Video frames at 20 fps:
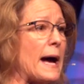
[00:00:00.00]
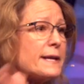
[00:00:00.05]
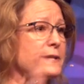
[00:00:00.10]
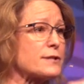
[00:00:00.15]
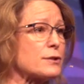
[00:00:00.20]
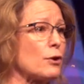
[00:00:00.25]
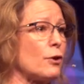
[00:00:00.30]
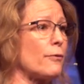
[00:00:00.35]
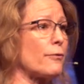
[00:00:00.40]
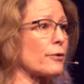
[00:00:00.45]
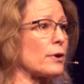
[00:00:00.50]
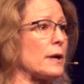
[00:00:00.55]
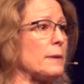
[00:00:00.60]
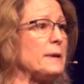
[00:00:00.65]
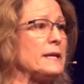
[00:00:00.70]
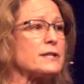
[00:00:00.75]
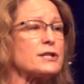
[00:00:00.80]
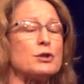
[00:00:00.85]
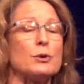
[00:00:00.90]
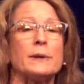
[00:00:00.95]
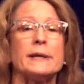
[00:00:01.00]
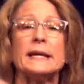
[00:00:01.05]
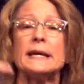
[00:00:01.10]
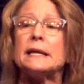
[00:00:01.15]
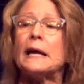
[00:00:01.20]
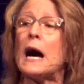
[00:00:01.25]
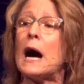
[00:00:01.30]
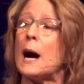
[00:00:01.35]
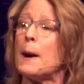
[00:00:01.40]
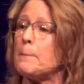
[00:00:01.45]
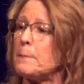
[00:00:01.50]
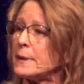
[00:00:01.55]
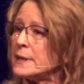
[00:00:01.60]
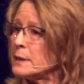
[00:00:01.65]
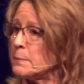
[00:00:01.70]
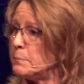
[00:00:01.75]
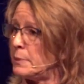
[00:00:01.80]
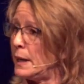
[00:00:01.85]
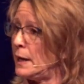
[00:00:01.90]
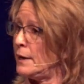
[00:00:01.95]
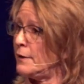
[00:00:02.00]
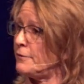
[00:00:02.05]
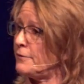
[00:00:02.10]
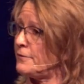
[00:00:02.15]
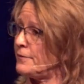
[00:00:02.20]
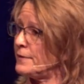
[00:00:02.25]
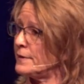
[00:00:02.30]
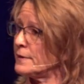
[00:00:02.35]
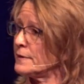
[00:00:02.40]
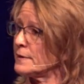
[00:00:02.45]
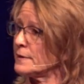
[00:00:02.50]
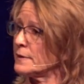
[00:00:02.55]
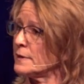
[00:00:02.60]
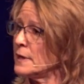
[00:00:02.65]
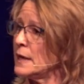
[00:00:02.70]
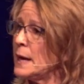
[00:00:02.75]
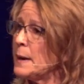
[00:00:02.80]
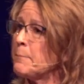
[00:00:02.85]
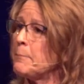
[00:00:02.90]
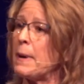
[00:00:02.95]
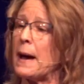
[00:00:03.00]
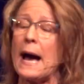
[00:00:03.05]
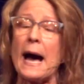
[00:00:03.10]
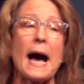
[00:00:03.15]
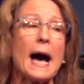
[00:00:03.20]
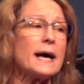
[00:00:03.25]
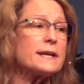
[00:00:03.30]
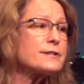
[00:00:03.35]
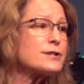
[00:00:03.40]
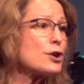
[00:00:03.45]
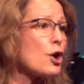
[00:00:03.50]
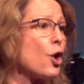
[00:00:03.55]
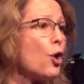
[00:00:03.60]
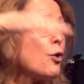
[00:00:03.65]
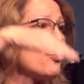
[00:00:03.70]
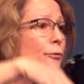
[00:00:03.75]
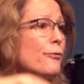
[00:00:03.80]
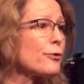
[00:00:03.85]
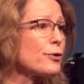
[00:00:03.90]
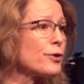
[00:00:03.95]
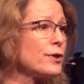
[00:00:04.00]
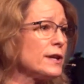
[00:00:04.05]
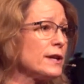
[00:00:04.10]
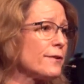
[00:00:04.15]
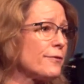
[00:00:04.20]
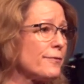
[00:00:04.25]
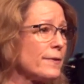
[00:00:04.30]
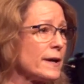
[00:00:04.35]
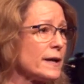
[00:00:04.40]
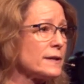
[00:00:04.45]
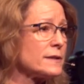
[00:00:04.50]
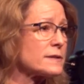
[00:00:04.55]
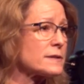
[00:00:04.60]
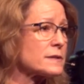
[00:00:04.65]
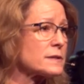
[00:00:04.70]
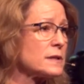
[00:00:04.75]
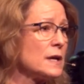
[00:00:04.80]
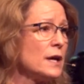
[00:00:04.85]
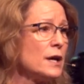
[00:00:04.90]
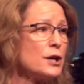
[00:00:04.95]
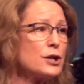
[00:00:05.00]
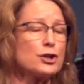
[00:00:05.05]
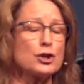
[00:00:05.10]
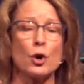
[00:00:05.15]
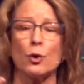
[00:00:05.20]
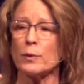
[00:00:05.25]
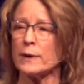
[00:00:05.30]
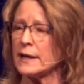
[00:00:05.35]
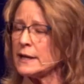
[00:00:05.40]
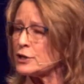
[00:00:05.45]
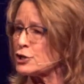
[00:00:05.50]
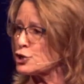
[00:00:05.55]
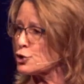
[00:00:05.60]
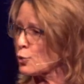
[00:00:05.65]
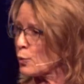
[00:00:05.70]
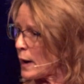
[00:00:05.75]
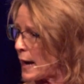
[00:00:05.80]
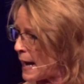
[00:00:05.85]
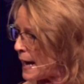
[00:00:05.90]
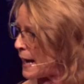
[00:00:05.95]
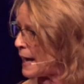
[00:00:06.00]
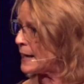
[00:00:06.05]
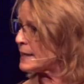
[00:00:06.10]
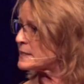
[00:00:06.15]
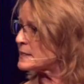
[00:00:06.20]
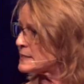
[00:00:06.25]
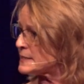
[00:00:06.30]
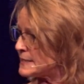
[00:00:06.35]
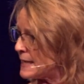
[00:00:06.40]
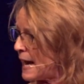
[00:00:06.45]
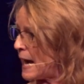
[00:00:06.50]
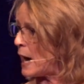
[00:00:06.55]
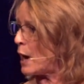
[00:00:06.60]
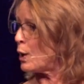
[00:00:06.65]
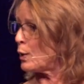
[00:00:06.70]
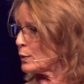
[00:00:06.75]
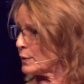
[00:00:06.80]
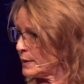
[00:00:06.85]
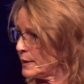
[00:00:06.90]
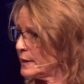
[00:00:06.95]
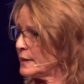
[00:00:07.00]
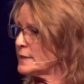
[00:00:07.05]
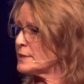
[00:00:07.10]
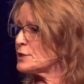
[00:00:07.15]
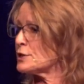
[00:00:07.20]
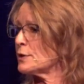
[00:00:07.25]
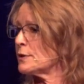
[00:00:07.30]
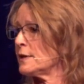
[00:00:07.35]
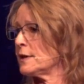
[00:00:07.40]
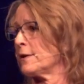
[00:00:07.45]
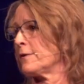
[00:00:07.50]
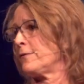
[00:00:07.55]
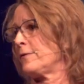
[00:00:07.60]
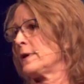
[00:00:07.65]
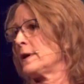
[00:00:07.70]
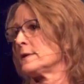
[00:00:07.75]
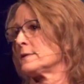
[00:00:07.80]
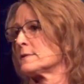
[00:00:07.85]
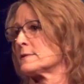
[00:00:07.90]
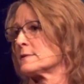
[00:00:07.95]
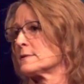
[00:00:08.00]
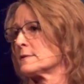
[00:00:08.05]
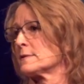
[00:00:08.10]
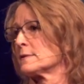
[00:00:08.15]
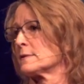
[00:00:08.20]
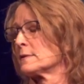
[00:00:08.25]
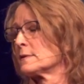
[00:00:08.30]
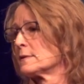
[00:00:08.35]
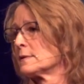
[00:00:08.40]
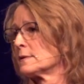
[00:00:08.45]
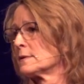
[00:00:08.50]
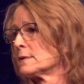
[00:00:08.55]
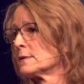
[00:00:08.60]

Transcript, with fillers: pass over, it means to get up and above. Pass over the offense. Don't get dragged down into the offense.